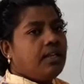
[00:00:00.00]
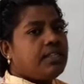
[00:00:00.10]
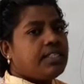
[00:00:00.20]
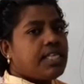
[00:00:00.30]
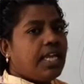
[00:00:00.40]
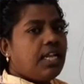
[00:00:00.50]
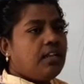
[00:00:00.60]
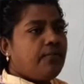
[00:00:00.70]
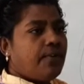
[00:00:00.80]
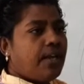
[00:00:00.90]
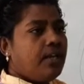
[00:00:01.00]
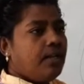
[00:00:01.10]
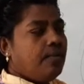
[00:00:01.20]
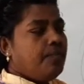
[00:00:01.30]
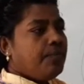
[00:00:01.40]
It is
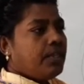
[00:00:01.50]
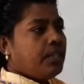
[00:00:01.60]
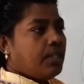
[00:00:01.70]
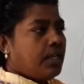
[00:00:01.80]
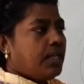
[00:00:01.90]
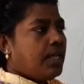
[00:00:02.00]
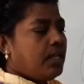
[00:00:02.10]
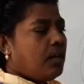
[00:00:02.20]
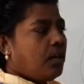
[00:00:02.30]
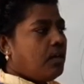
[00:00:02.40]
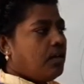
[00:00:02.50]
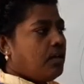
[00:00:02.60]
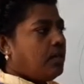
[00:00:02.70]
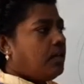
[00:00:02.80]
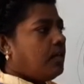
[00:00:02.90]
identified, the
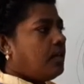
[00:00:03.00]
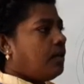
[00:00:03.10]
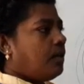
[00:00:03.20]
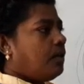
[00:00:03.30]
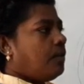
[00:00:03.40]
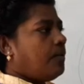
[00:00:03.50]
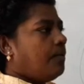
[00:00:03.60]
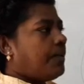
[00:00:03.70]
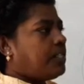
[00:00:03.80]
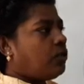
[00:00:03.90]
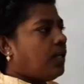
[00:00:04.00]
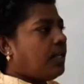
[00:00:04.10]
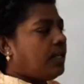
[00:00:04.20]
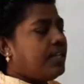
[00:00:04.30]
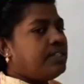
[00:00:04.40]
area in the
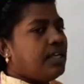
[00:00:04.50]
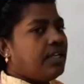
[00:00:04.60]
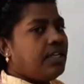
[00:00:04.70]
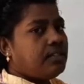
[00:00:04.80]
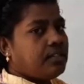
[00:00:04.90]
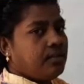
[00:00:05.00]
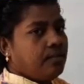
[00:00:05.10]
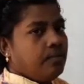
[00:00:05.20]
particular region is